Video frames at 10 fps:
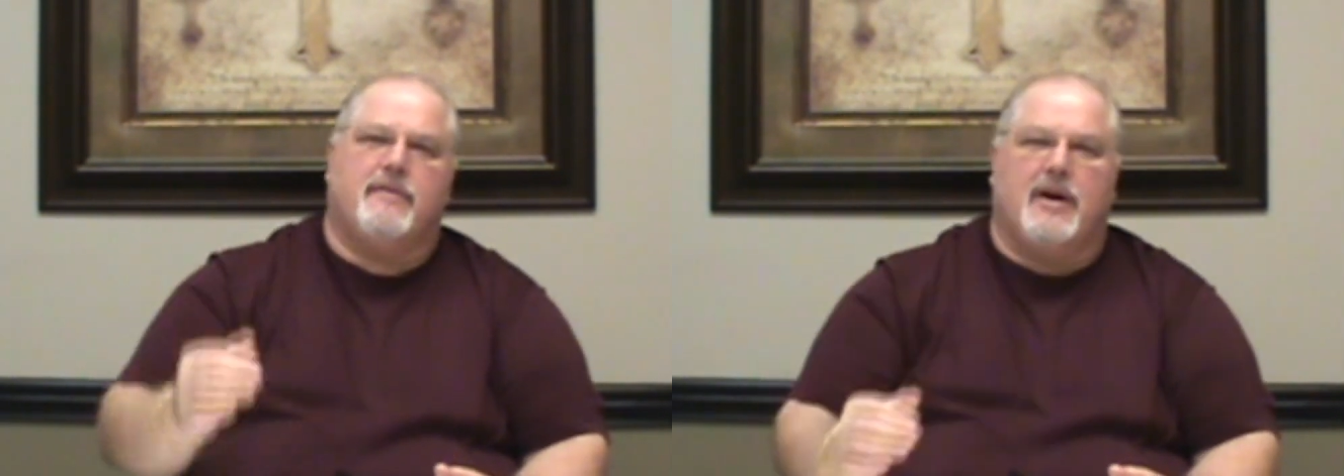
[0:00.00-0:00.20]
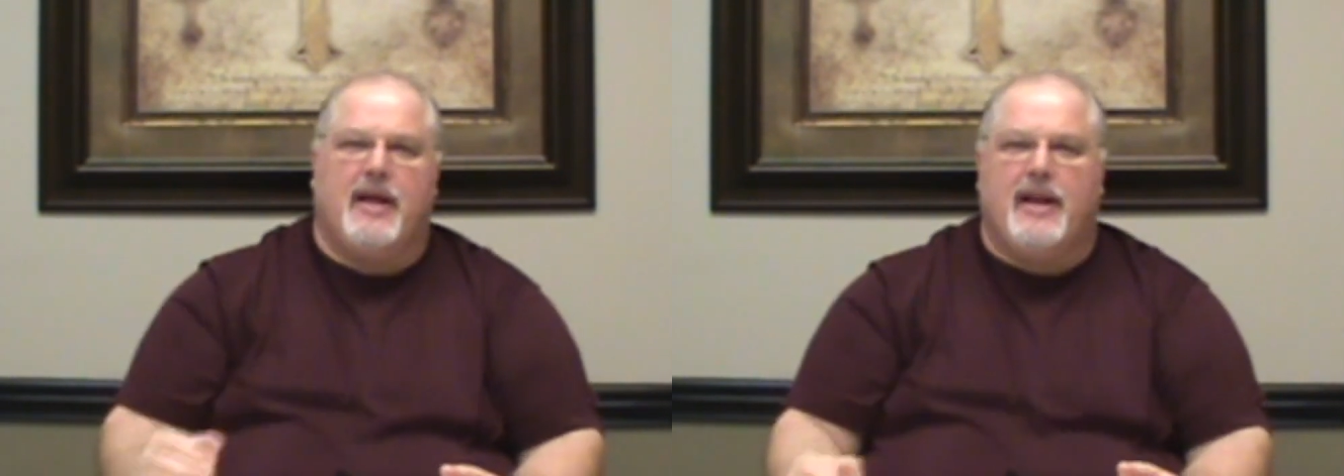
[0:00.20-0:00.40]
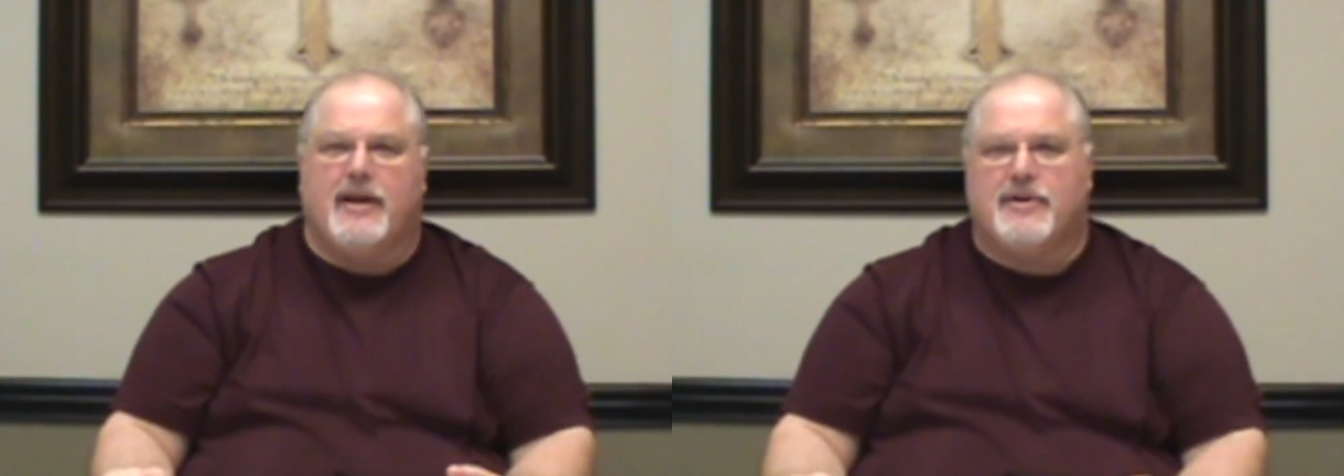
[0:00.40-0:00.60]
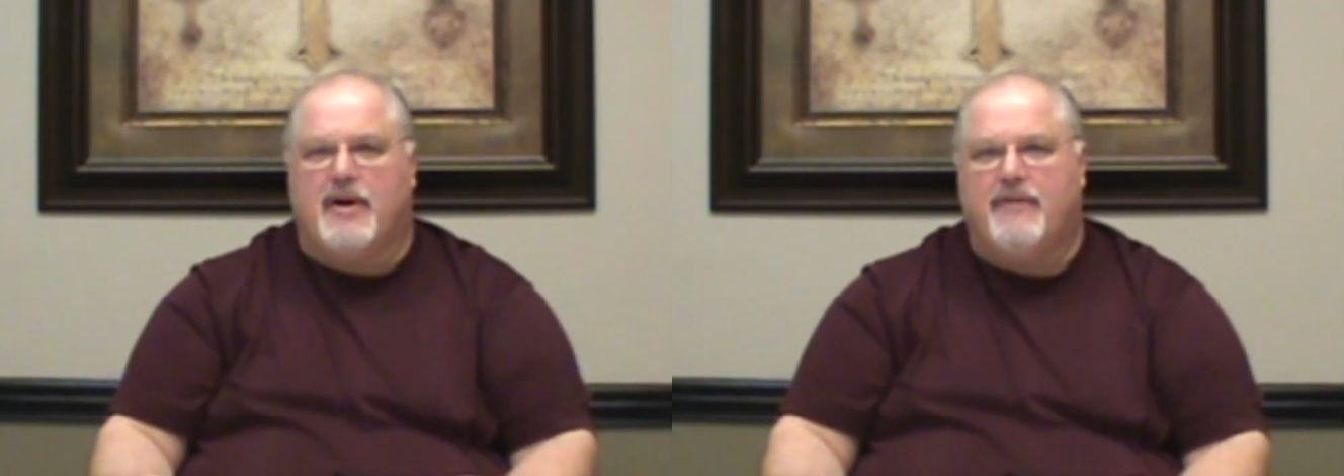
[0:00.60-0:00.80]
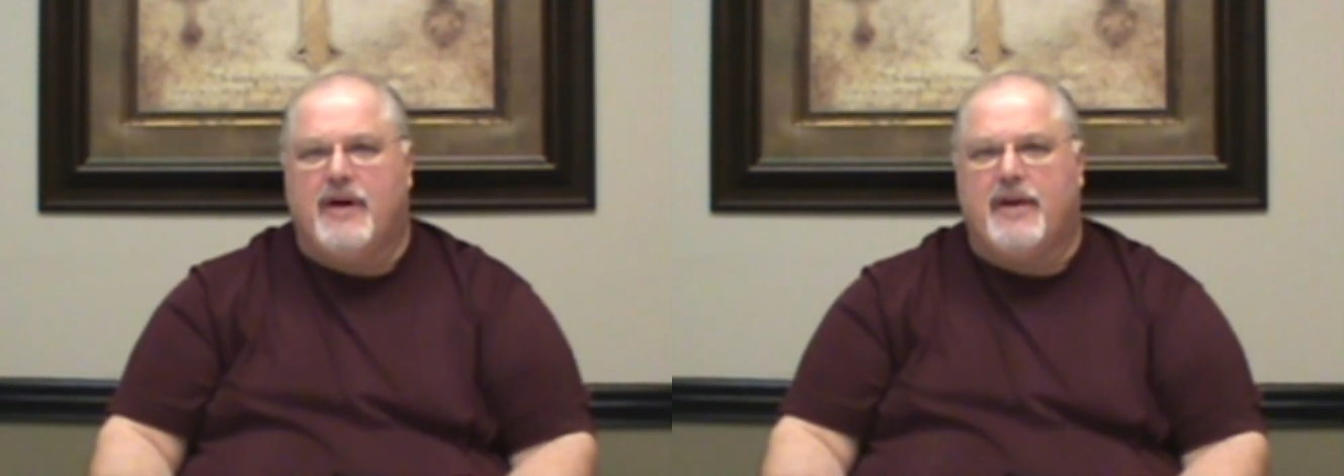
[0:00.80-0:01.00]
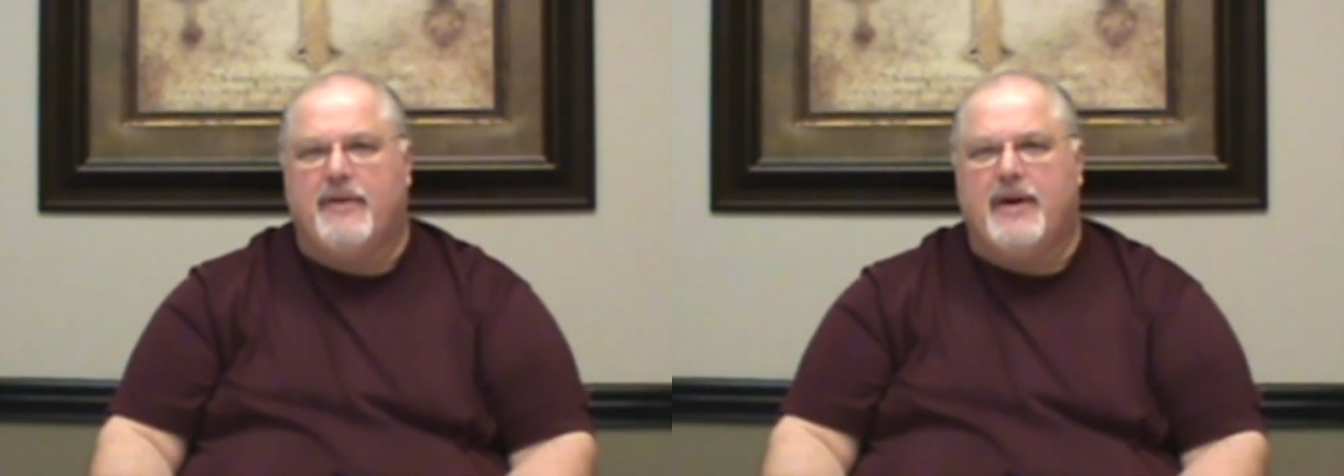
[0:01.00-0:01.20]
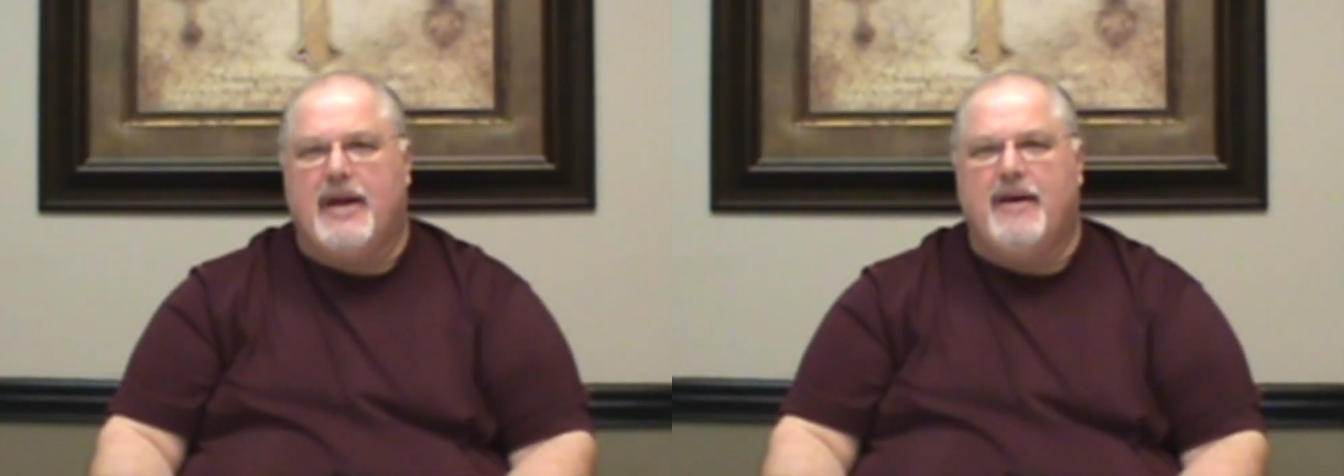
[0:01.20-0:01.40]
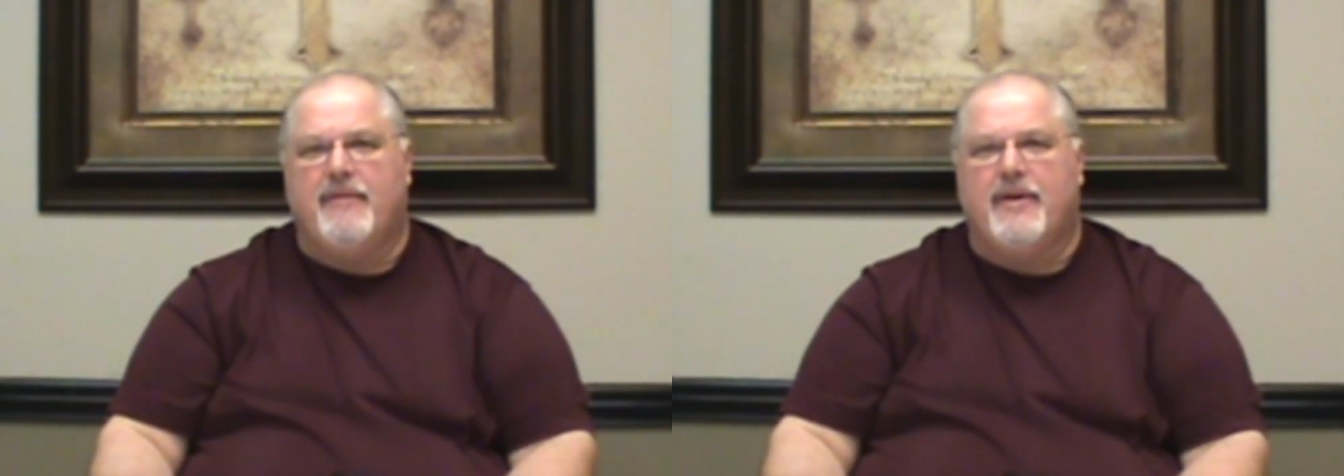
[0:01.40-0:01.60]
relating to our Father in
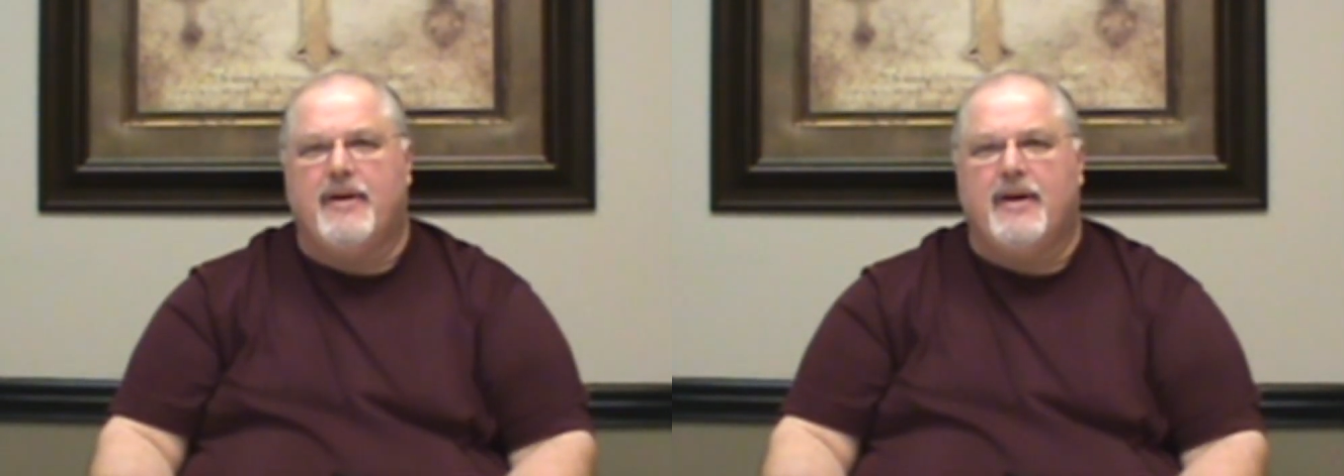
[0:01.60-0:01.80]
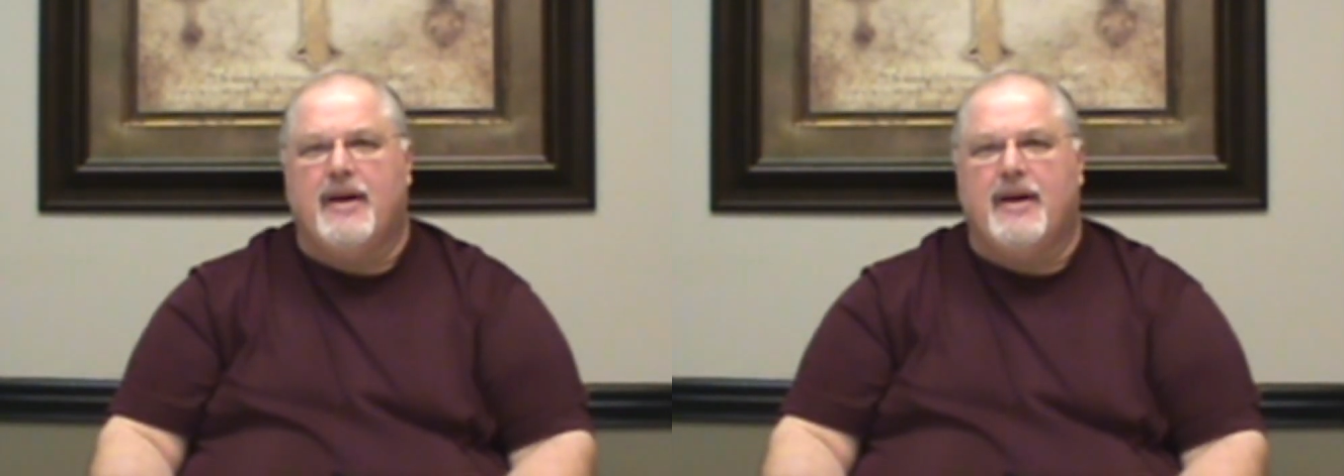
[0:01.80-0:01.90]
heaven.